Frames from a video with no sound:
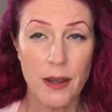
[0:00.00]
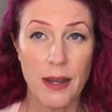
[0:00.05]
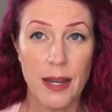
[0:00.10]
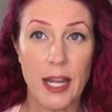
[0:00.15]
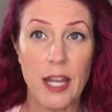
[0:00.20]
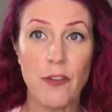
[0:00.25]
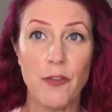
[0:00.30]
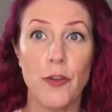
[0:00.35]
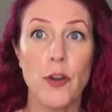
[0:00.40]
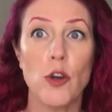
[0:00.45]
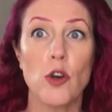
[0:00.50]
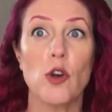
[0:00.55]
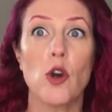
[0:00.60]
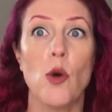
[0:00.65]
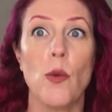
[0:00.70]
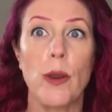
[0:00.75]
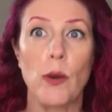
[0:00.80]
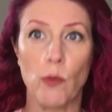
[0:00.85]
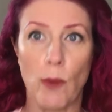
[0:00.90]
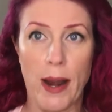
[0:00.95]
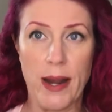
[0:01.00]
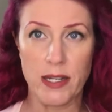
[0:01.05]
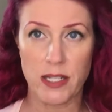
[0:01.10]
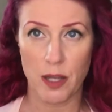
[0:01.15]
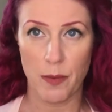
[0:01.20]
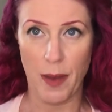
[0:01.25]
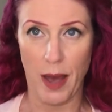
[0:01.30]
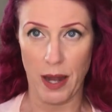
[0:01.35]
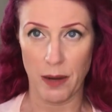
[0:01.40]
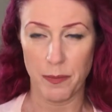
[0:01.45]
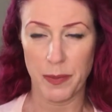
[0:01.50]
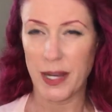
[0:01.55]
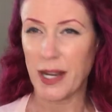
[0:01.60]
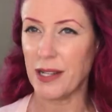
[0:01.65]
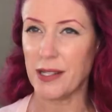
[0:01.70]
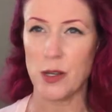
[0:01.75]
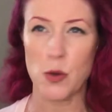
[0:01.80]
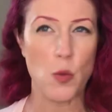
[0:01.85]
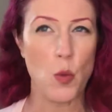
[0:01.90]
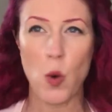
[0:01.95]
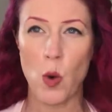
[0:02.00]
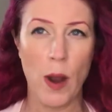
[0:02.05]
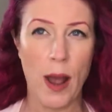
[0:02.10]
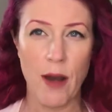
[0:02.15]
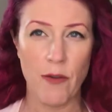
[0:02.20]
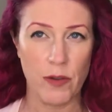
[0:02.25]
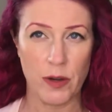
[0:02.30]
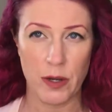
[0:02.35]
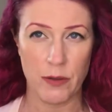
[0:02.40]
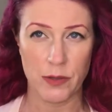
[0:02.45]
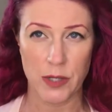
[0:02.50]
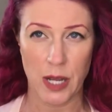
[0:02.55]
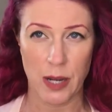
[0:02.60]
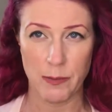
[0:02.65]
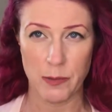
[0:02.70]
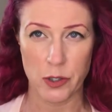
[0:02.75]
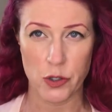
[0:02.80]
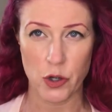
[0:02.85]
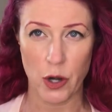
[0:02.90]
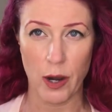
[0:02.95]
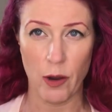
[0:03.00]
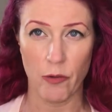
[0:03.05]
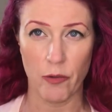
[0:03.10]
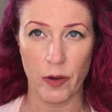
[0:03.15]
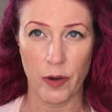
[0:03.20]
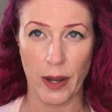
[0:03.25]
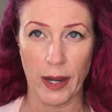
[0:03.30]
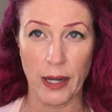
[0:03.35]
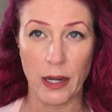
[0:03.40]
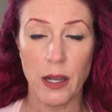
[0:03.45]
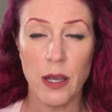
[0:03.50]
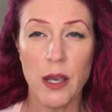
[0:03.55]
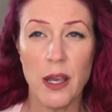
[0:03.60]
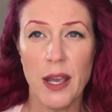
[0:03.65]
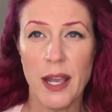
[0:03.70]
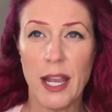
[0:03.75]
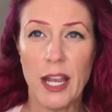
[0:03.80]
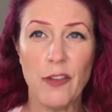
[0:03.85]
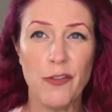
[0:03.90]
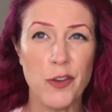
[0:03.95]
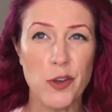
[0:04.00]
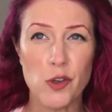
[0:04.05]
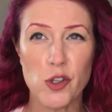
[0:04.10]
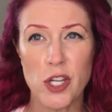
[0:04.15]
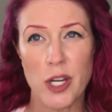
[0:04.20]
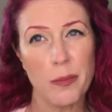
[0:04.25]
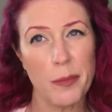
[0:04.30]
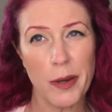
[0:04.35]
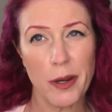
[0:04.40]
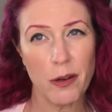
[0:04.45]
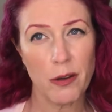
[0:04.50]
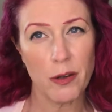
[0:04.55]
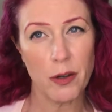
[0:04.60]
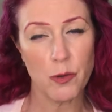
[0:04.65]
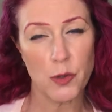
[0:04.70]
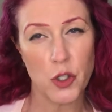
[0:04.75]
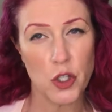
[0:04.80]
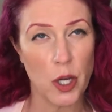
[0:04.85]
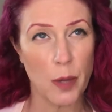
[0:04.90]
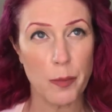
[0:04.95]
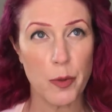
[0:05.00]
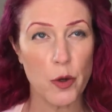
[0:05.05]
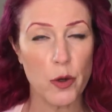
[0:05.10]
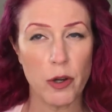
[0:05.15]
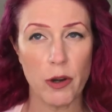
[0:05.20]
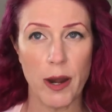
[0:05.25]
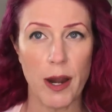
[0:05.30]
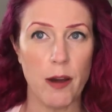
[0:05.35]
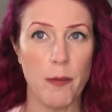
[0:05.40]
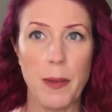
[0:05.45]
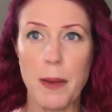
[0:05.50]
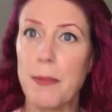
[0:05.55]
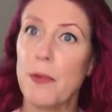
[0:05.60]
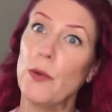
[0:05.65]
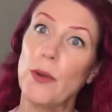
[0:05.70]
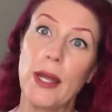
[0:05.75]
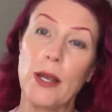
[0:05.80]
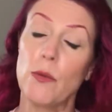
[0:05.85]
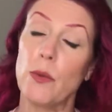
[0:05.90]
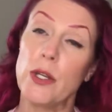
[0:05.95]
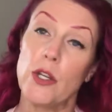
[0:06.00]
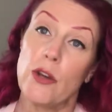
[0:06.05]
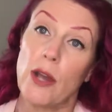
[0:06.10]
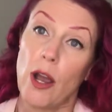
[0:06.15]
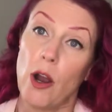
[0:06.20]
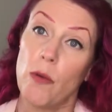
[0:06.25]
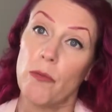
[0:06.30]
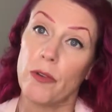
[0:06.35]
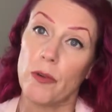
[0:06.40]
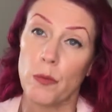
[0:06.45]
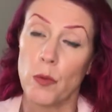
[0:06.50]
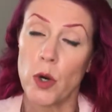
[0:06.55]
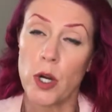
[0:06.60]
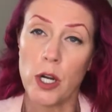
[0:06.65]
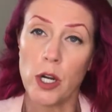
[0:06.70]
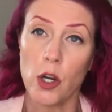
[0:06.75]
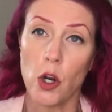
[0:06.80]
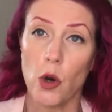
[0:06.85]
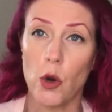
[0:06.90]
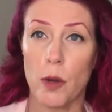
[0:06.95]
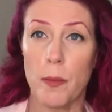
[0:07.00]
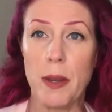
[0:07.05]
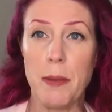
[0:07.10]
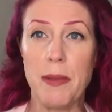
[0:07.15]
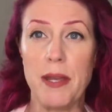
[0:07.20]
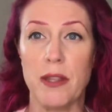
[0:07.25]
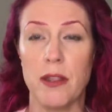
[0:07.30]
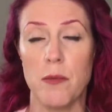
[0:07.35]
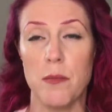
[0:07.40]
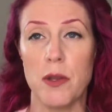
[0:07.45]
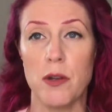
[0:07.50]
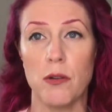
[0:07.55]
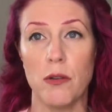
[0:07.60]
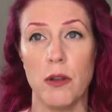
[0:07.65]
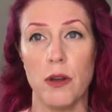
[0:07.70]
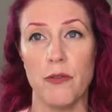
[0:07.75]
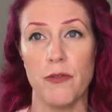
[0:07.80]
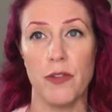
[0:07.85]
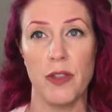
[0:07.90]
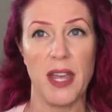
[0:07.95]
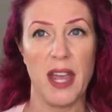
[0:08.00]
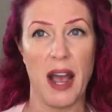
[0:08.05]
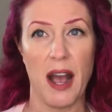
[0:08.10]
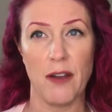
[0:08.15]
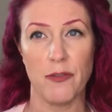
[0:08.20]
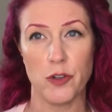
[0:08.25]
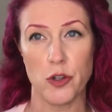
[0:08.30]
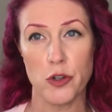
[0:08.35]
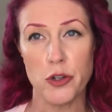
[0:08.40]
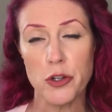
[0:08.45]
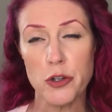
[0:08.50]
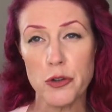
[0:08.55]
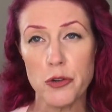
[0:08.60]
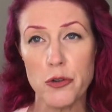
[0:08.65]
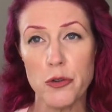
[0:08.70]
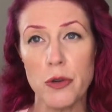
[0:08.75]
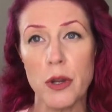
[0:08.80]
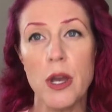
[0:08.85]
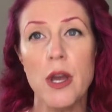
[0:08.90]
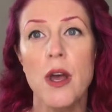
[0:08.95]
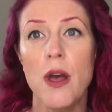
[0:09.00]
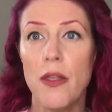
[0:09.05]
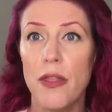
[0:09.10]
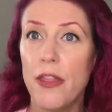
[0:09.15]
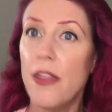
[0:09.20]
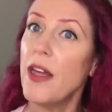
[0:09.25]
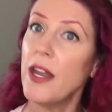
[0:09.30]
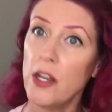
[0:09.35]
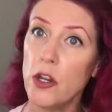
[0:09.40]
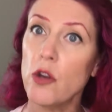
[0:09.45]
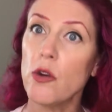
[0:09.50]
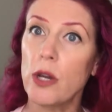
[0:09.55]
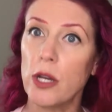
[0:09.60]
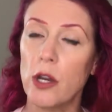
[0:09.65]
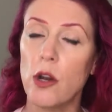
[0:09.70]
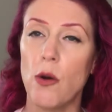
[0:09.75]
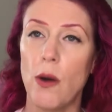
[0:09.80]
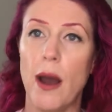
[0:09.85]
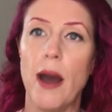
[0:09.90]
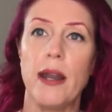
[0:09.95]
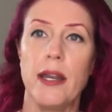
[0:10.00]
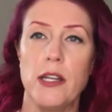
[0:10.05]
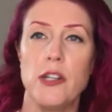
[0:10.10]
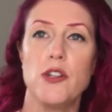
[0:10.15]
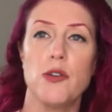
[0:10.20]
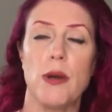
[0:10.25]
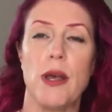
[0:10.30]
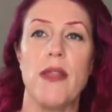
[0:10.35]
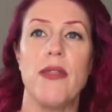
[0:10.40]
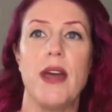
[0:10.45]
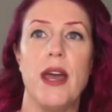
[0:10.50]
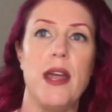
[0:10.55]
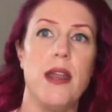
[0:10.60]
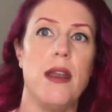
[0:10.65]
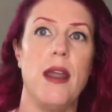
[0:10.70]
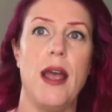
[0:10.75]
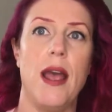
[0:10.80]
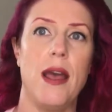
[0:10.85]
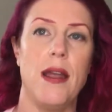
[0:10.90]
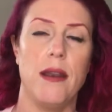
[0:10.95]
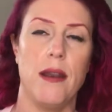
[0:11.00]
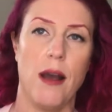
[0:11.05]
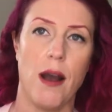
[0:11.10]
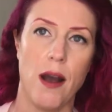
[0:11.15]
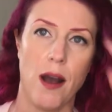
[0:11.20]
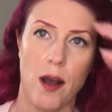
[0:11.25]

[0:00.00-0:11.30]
if you're going right to bed, because it won't have enough time to dry overnight. If you shampoo your hair maybe like when you get home from work, or maybe in the middle of the afternoon, then you can go ahead and do it then, and